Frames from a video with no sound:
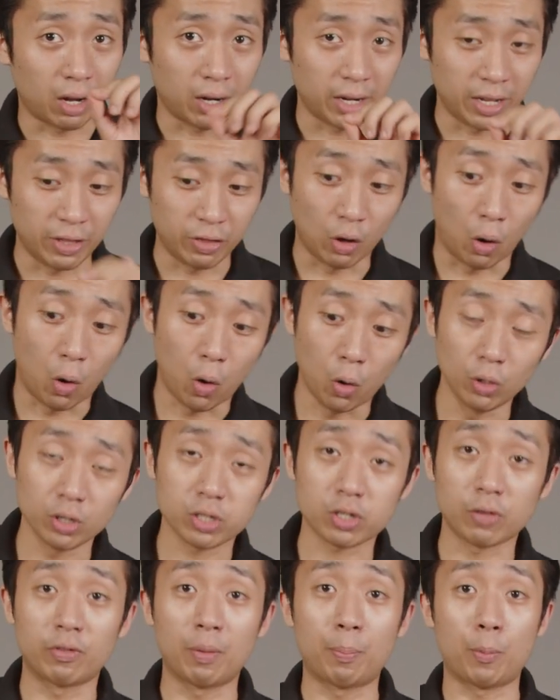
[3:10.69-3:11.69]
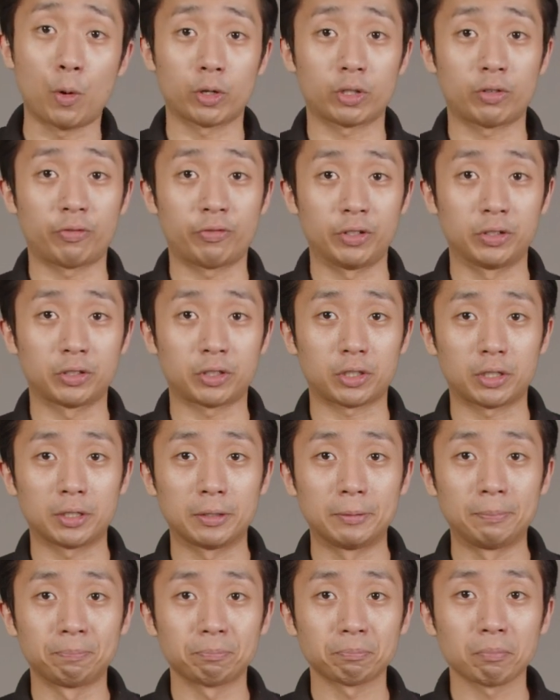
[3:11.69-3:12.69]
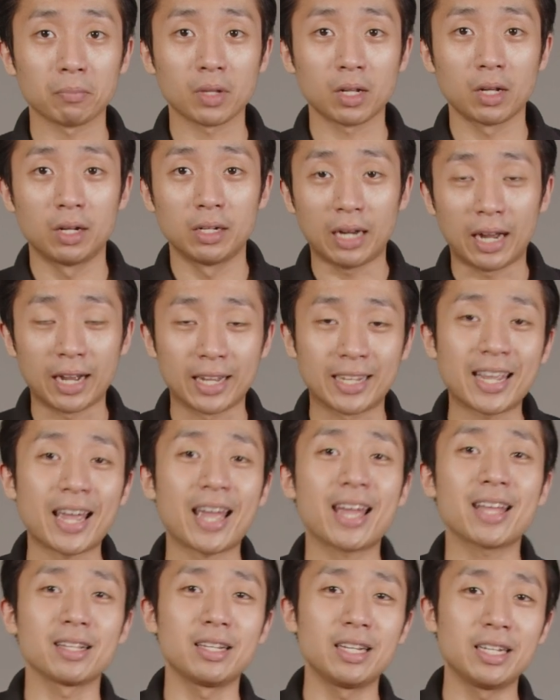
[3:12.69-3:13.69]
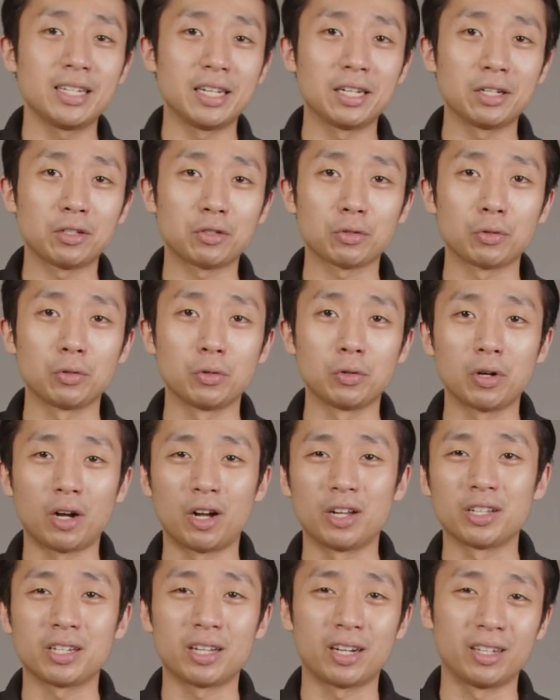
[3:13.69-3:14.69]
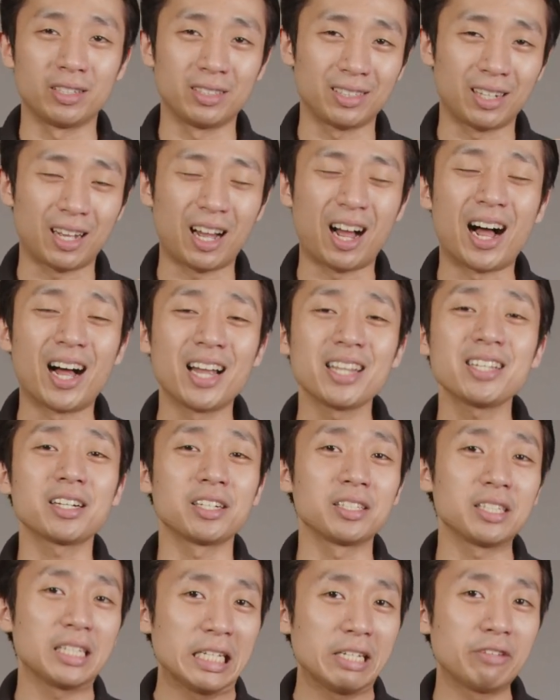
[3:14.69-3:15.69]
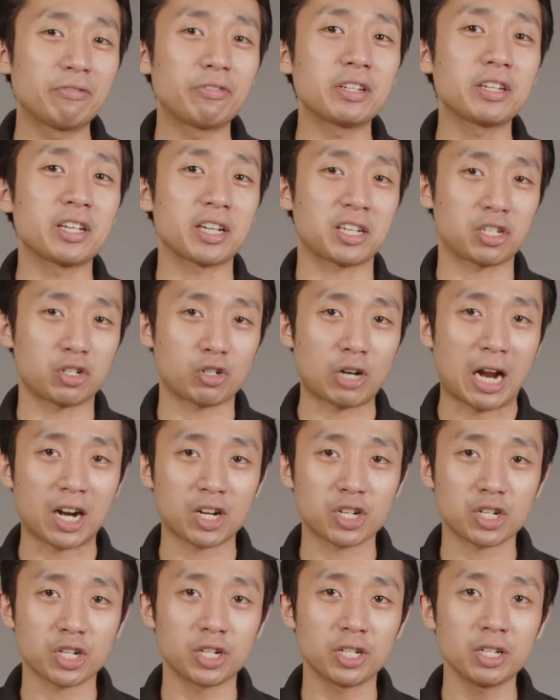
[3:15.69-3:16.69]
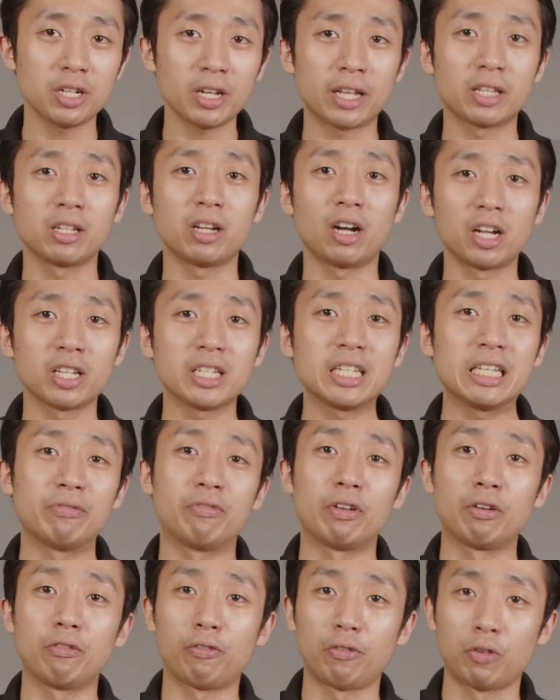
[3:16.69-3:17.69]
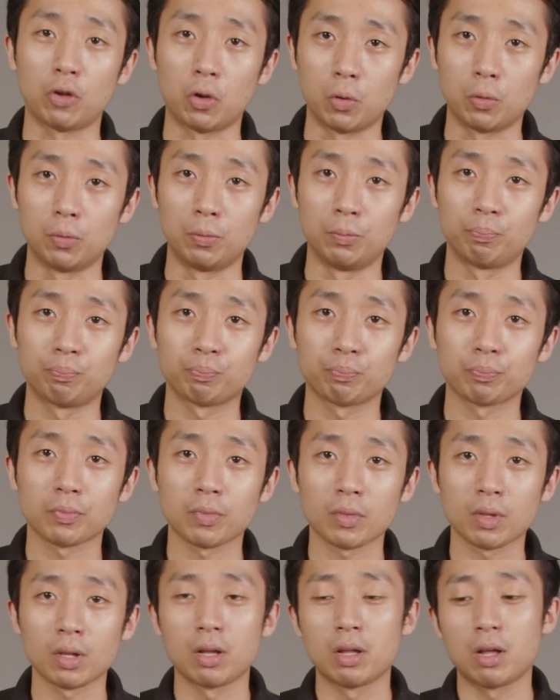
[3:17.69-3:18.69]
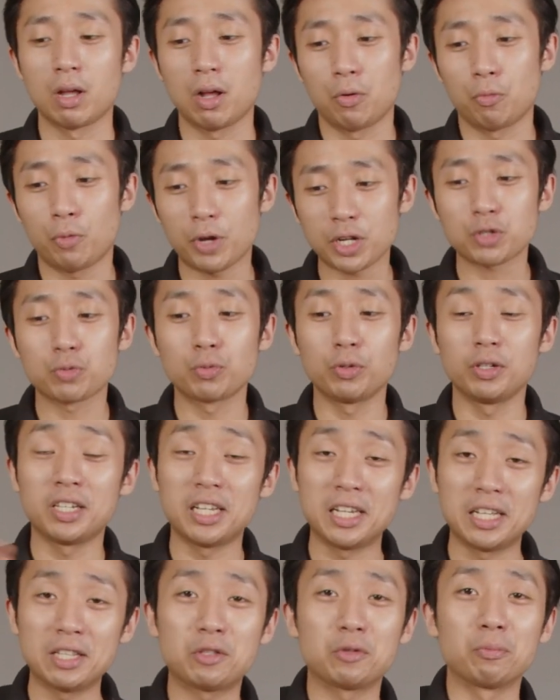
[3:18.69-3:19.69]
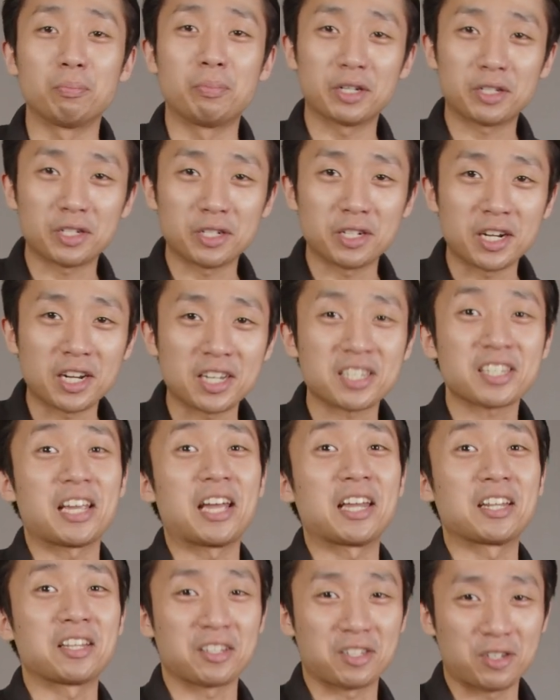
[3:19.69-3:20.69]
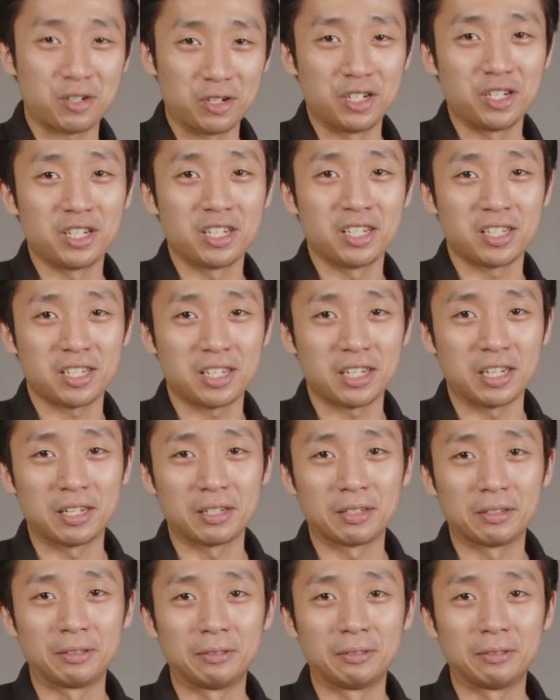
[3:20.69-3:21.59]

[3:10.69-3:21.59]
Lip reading: in the holes of the portafilter, again leading to an uneven extraction and uneven flow, which will lead to bitterness and astringency.